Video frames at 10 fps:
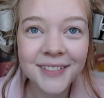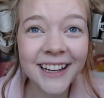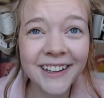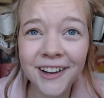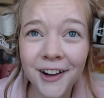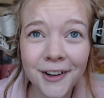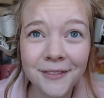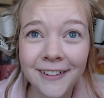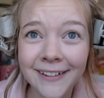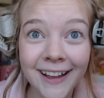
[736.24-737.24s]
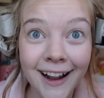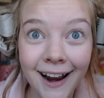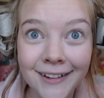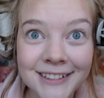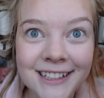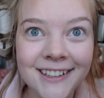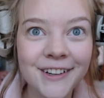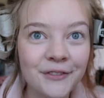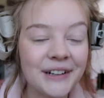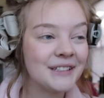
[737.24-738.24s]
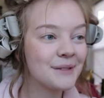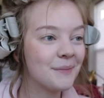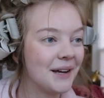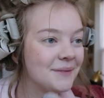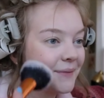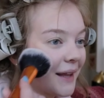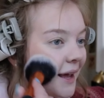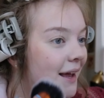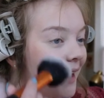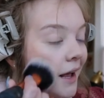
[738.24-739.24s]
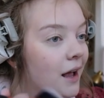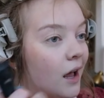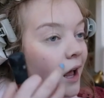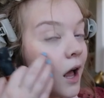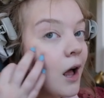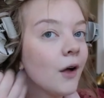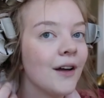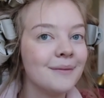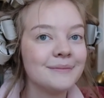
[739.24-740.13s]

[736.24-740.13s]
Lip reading: Y'all are probably like, I don't see the difference, but okay.